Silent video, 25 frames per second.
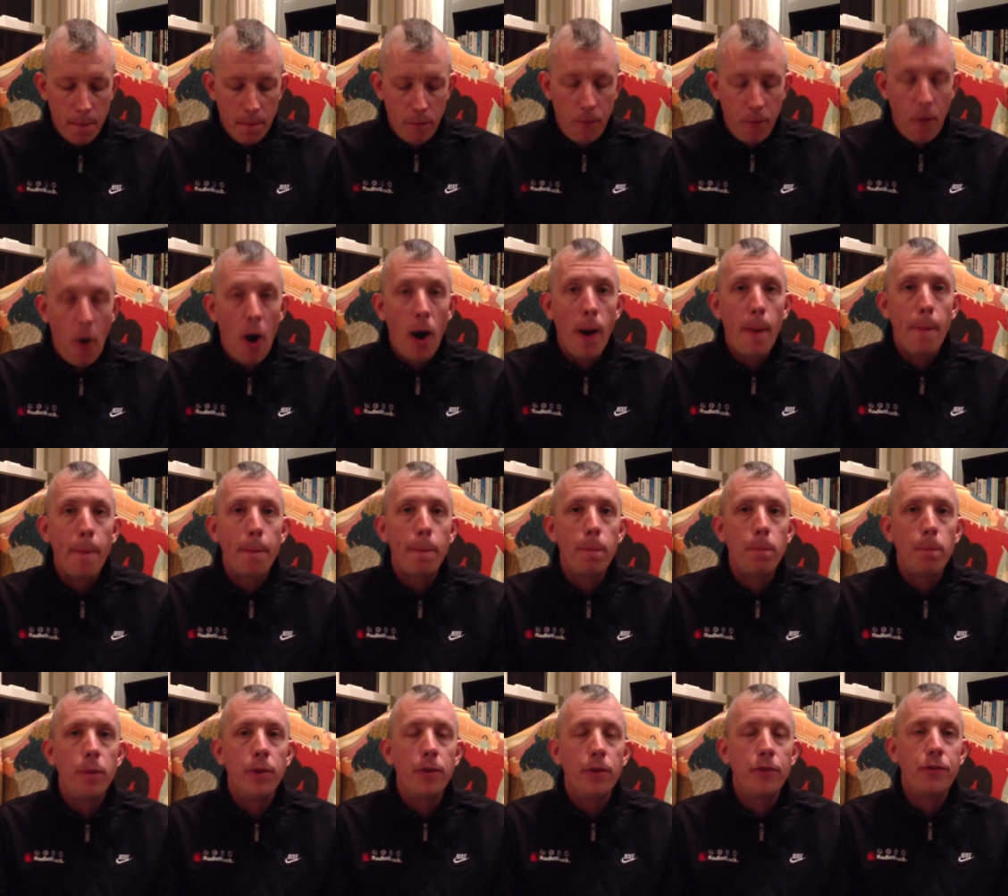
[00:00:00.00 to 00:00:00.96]
fought
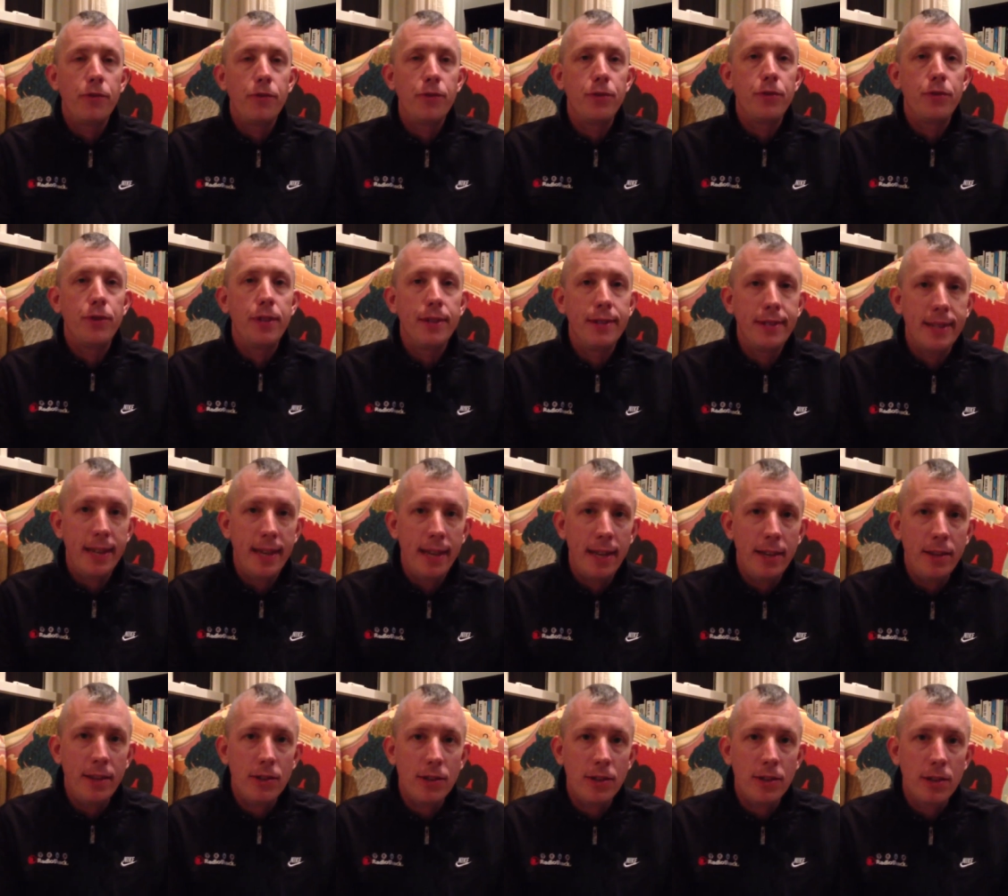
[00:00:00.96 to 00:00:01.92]
this
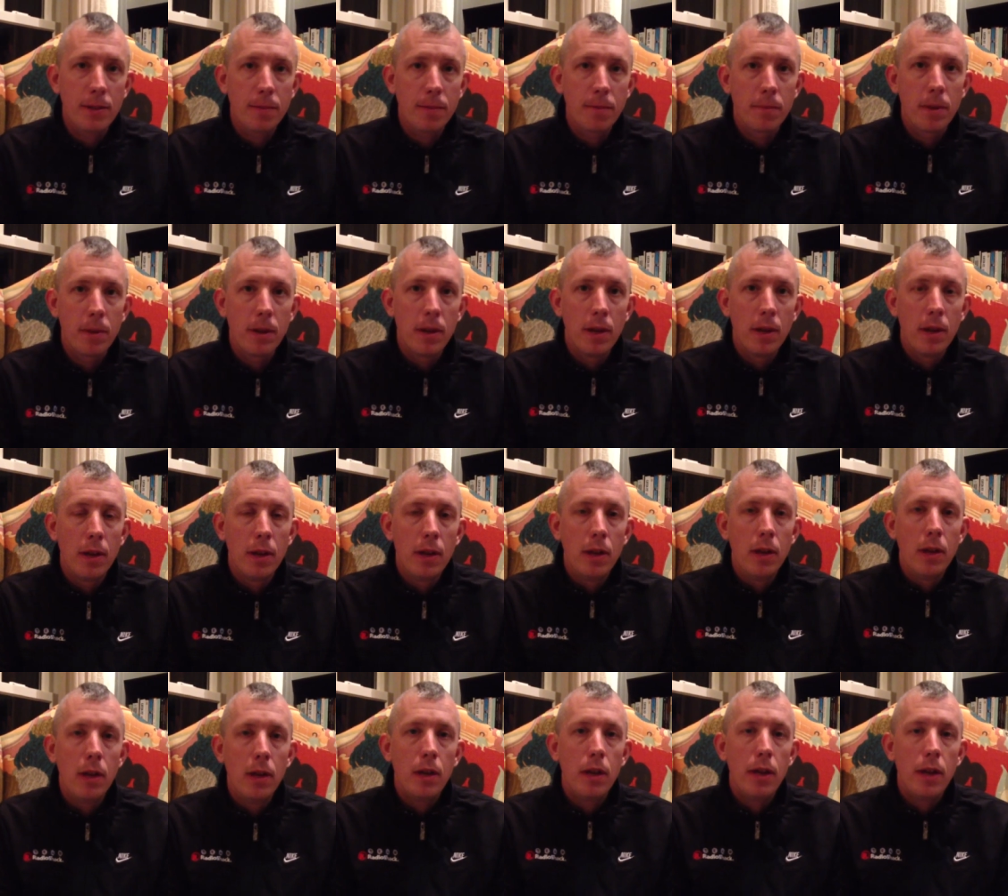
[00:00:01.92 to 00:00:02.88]
disease,
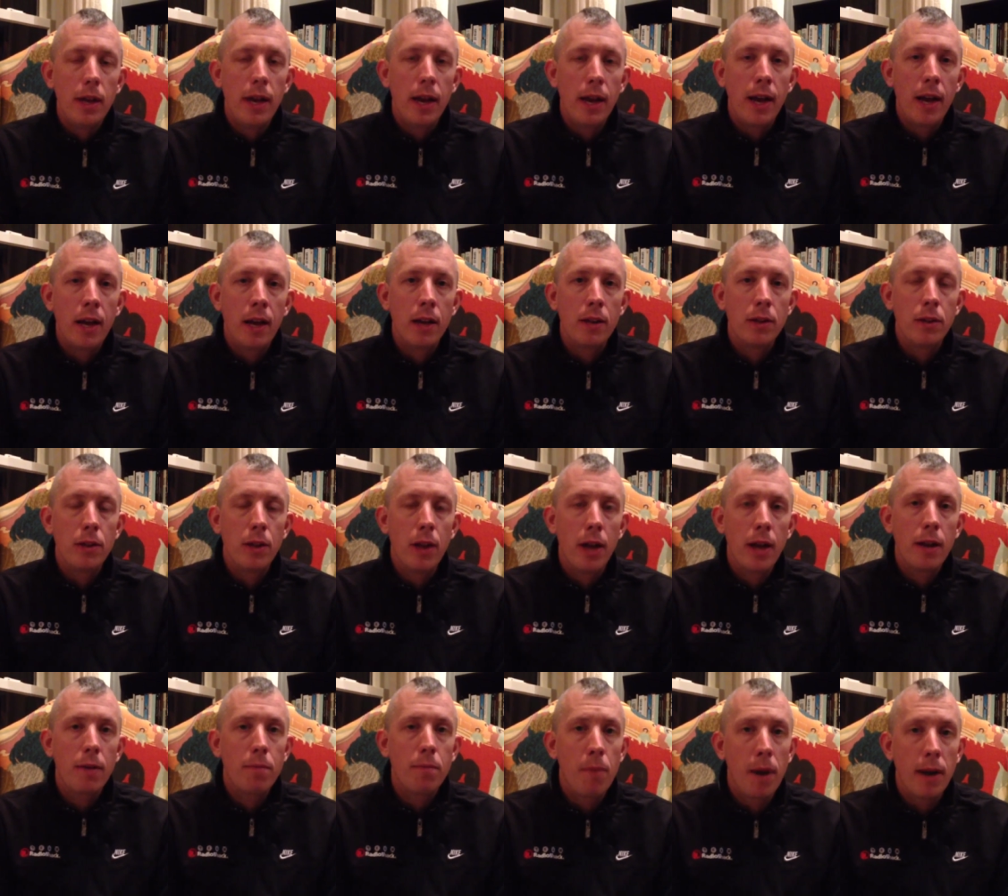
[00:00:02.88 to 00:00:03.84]
and
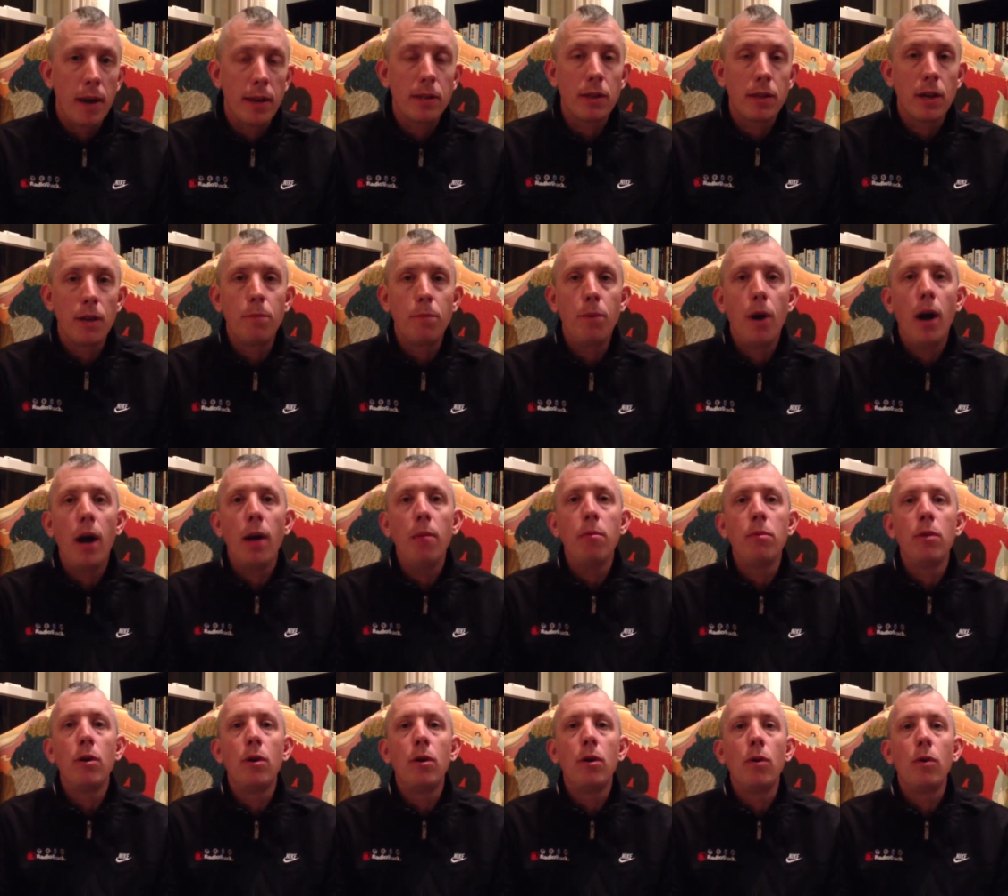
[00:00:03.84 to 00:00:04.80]
like my son
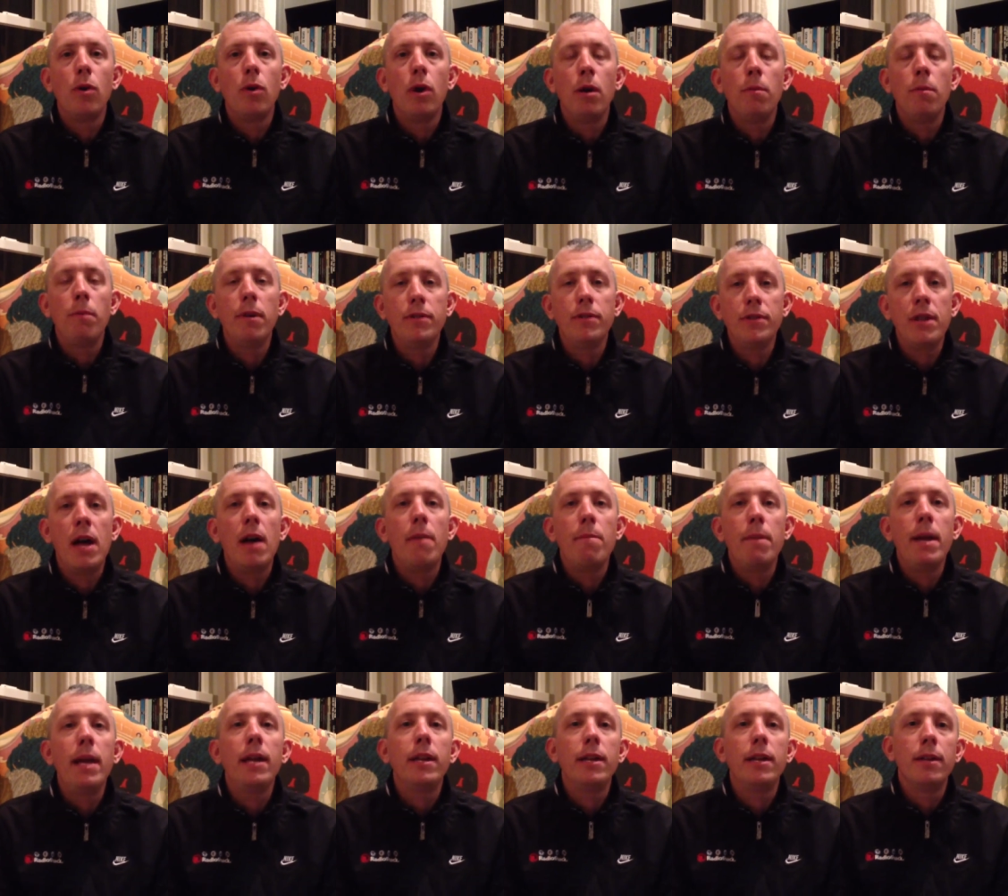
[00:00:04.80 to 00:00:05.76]
Pablo, has not
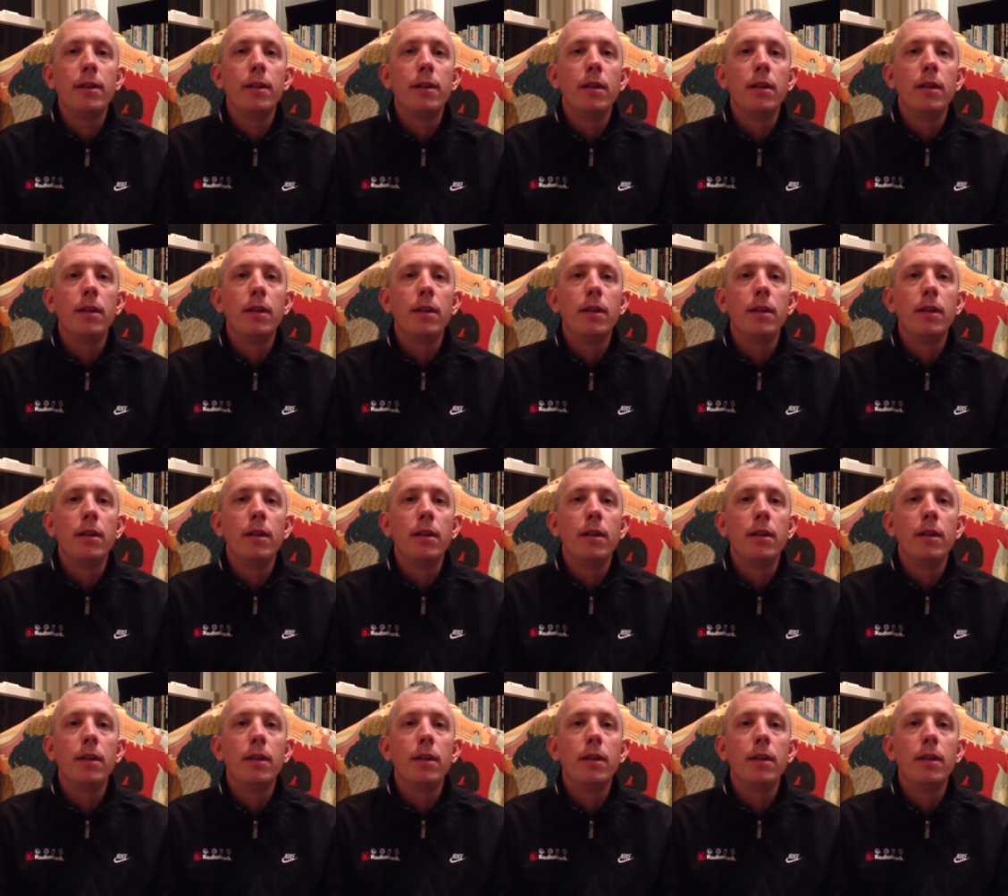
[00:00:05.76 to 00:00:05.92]
made it.